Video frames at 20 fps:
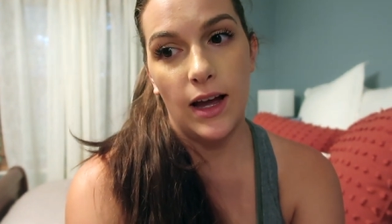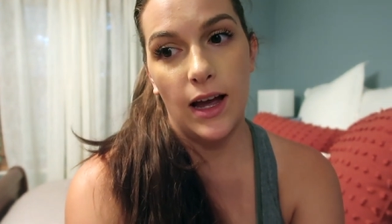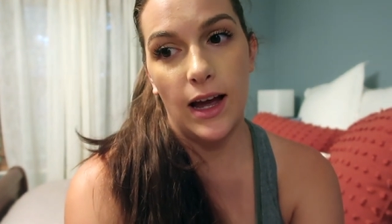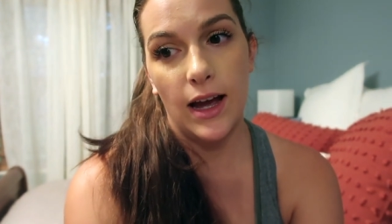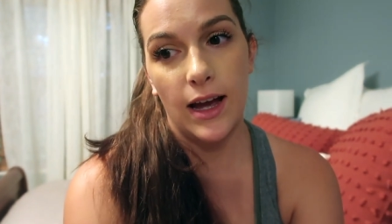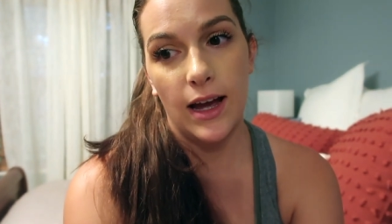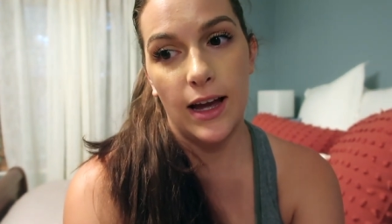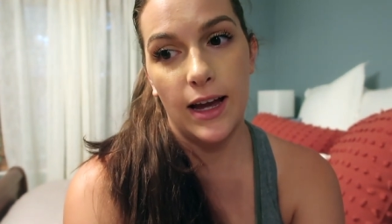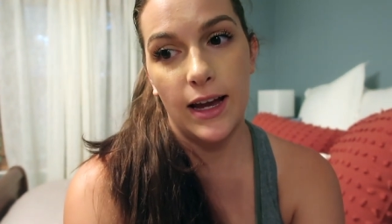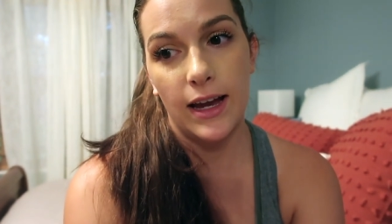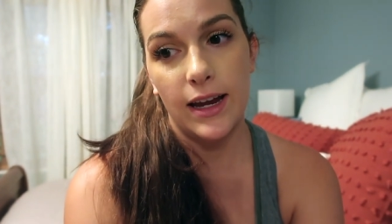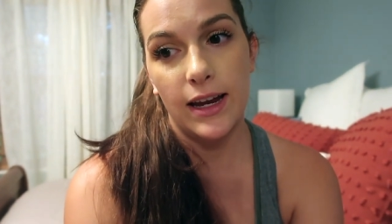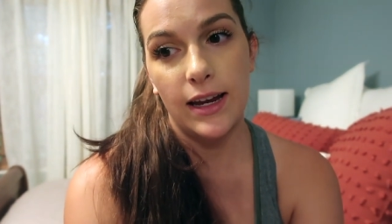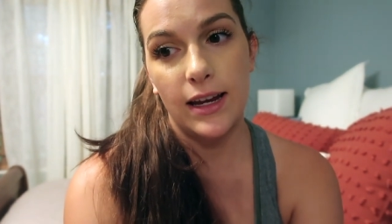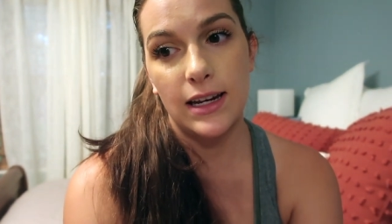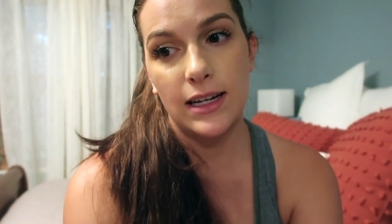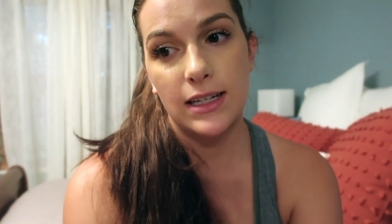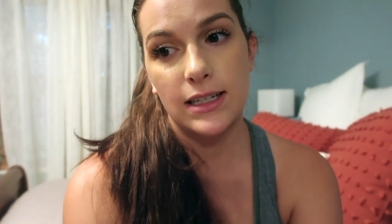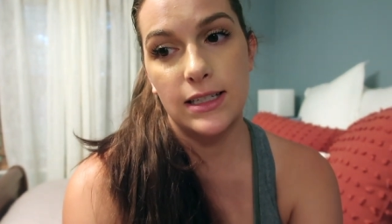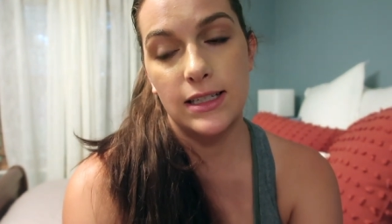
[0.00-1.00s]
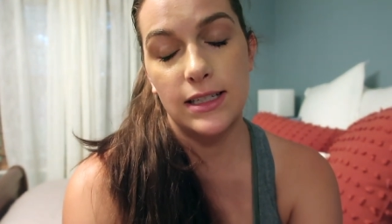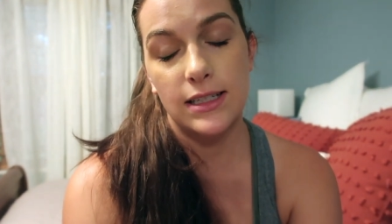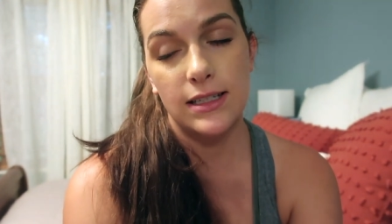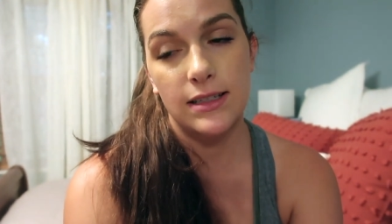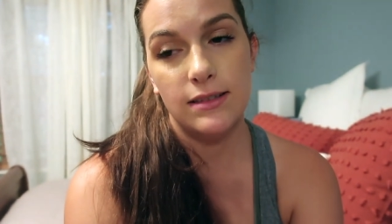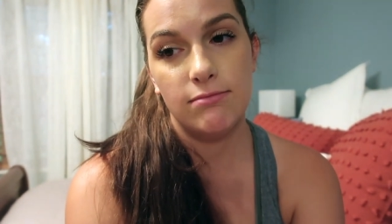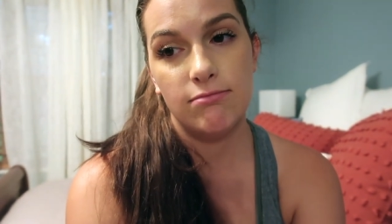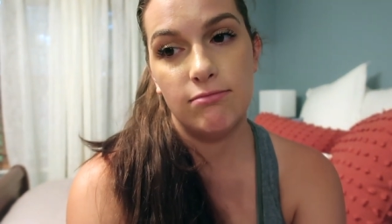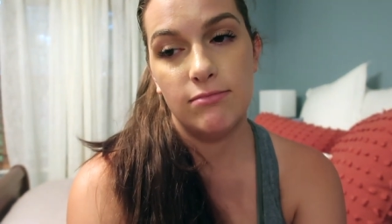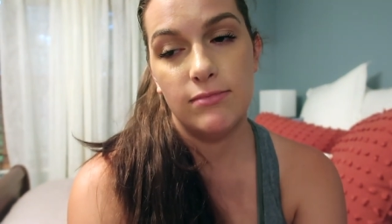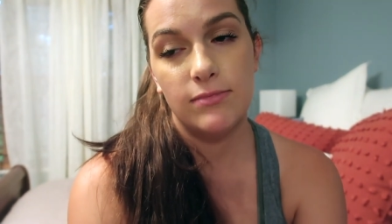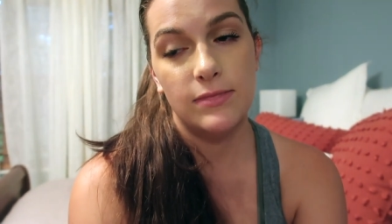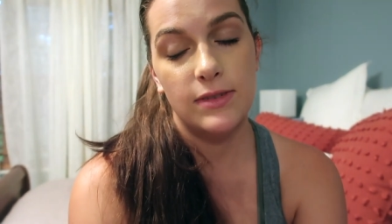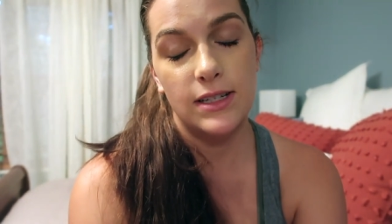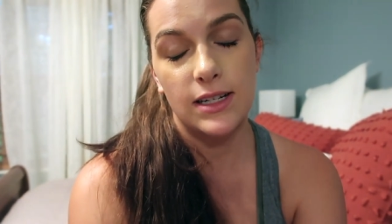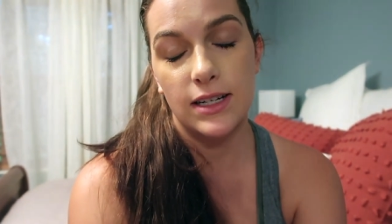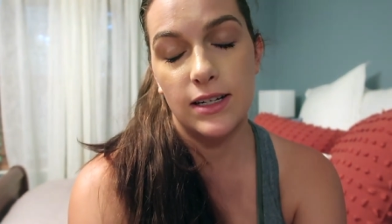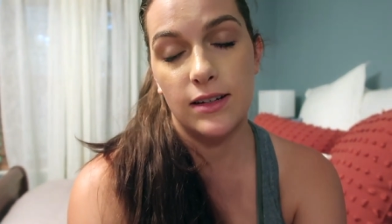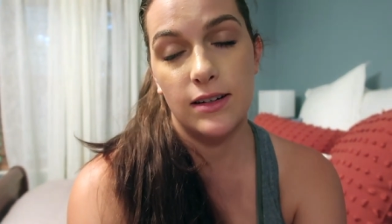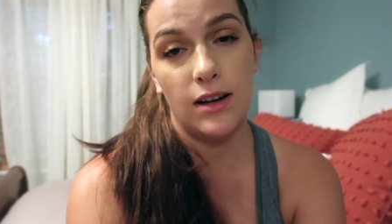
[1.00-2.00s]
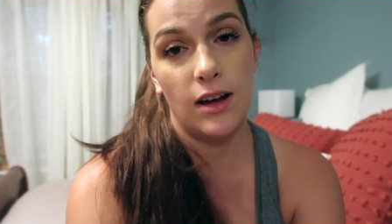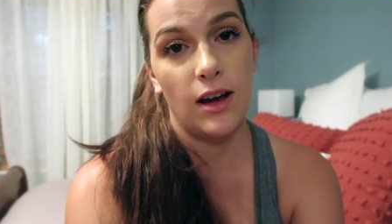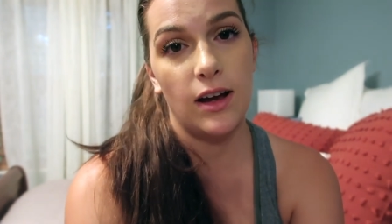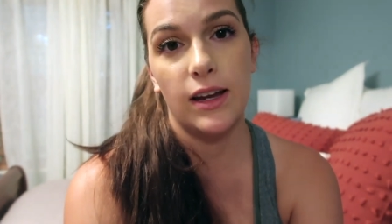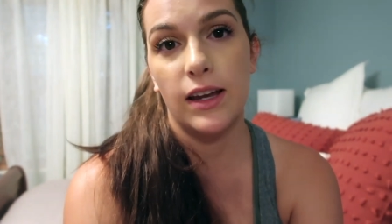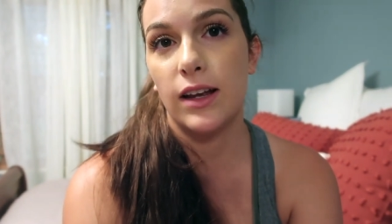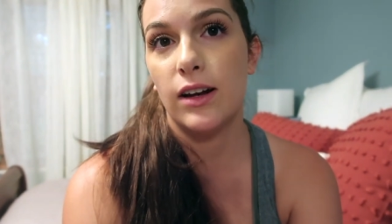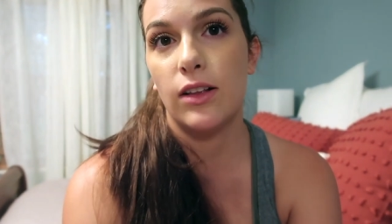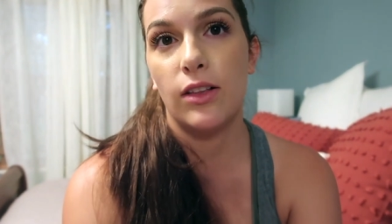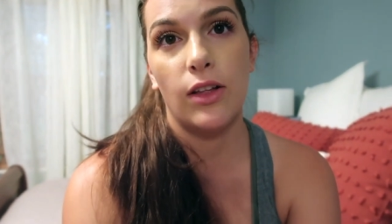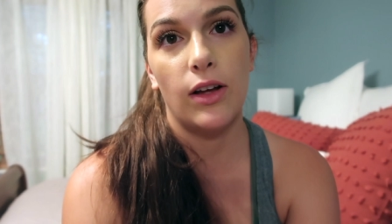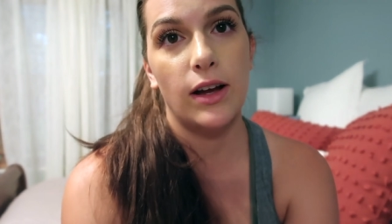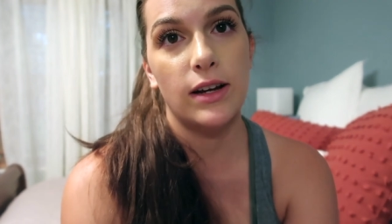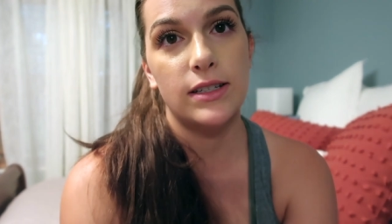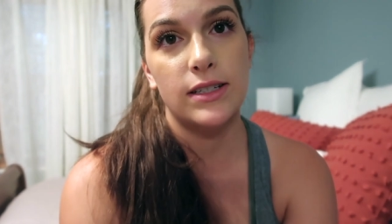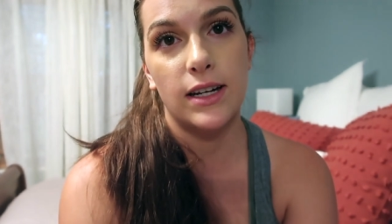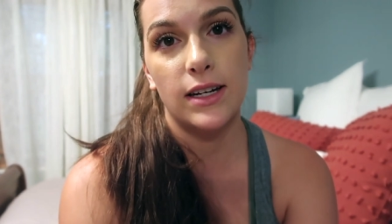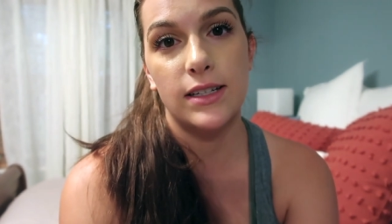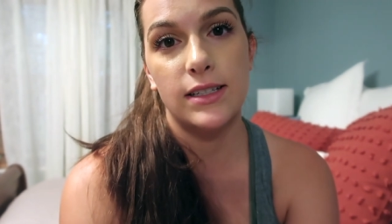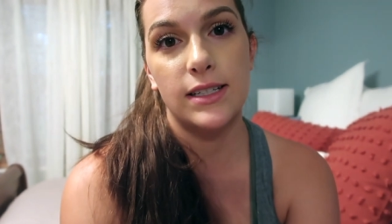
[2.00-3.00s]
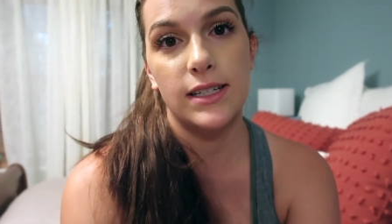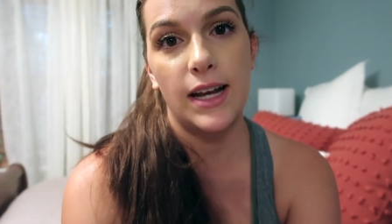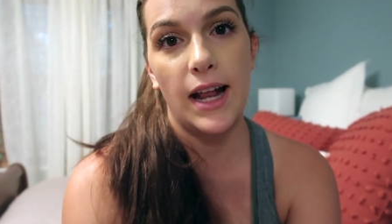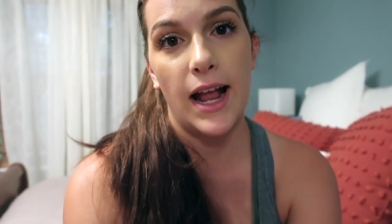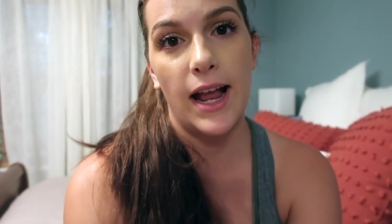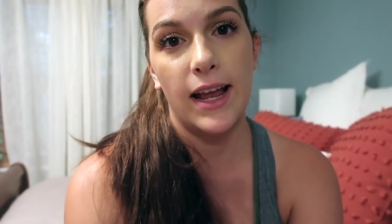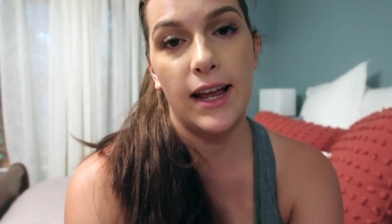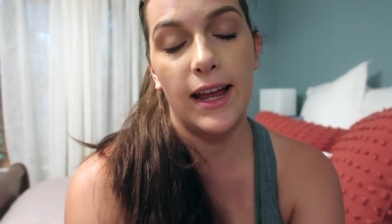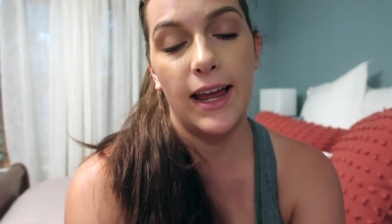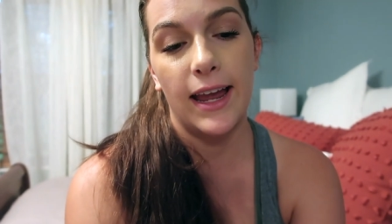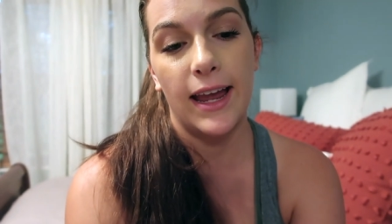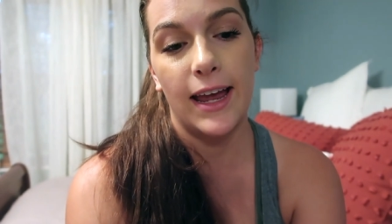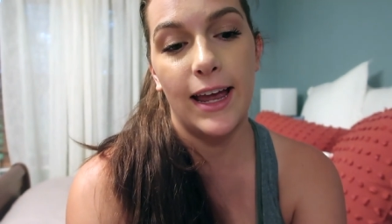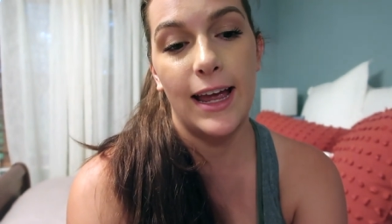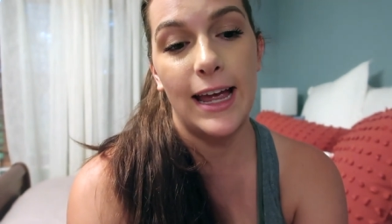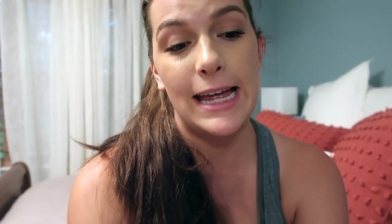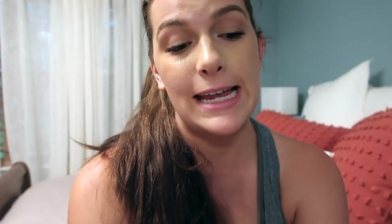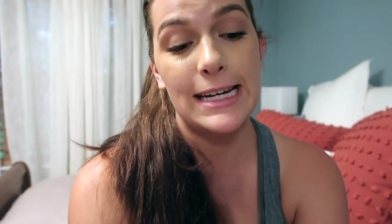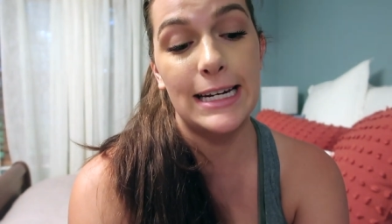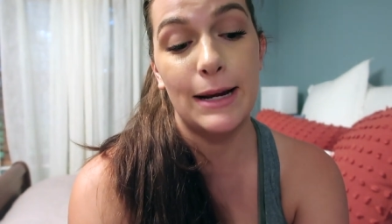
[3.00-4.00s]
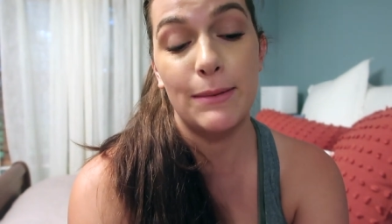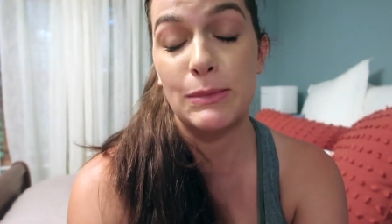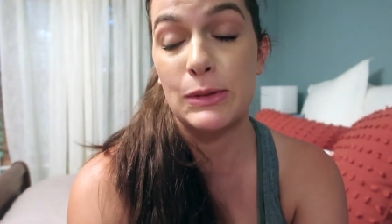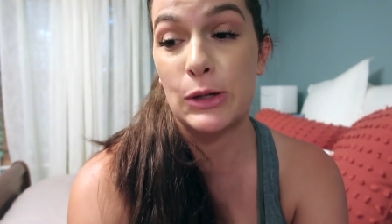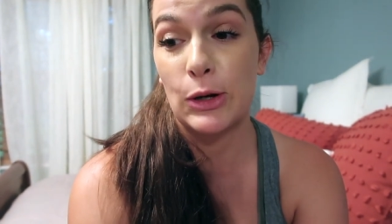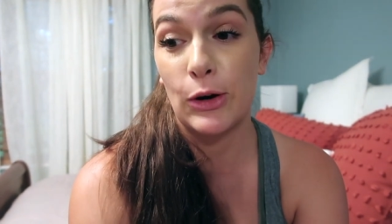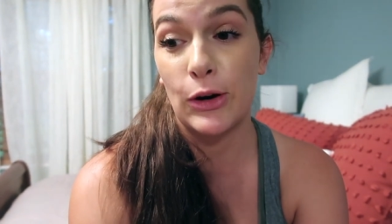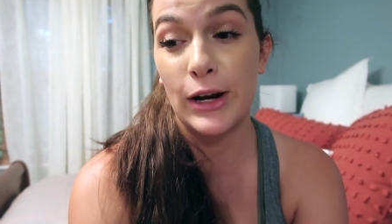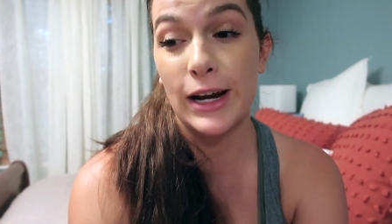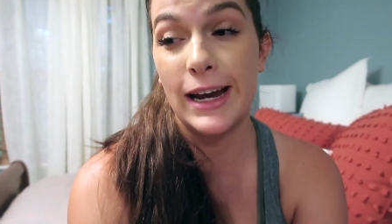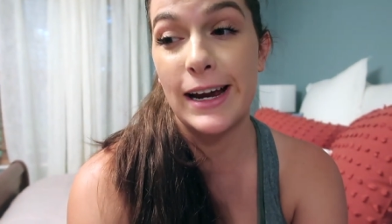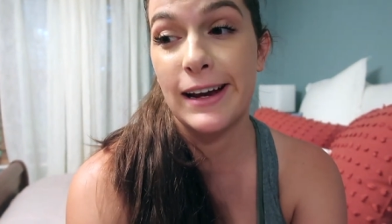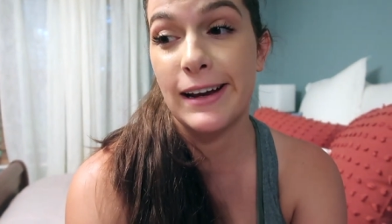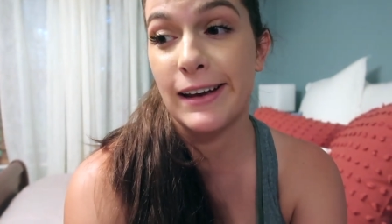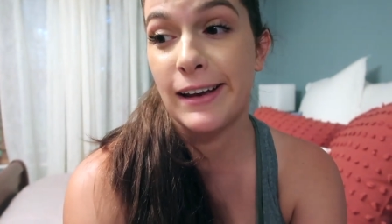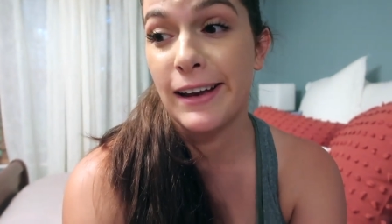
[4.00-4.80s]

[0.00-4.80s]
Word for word: I did not get a lot done today. And I'm sorry.